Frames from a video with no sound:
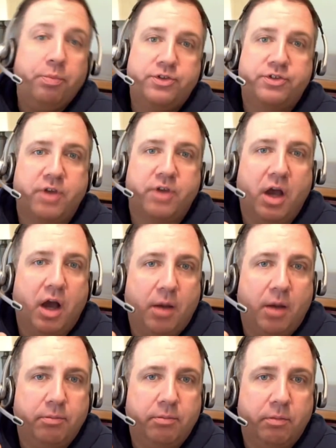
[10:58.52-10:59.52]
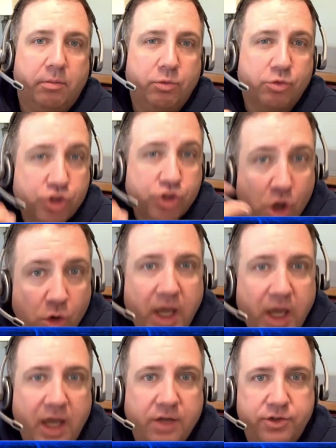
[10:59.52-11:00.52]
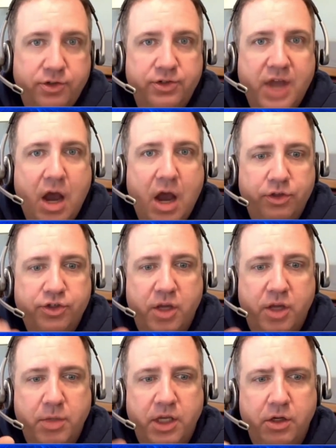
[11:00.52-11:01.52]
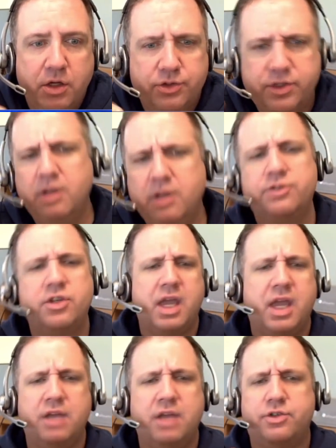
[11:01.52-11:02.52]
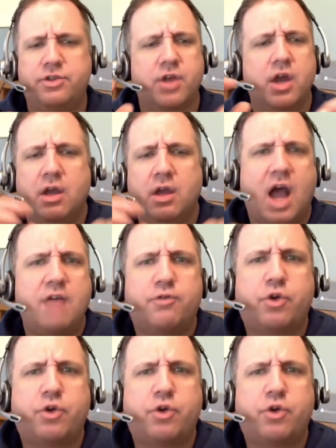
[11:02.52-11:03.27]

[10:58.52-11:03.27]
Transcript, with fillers: this um, showcases how this can be used. And in some cases, I've